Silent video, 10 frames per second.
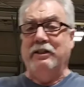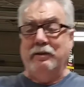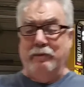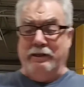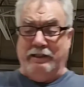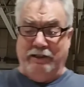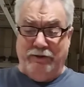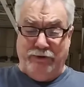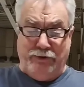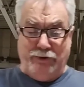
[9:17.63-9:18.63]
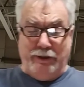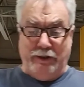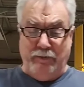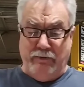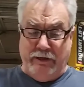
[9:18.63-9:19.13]
to bust it loose.
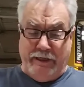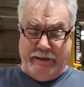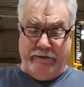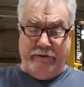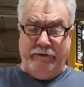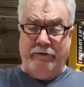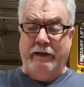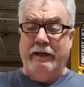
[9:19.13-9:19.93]
Trust me when I tell you.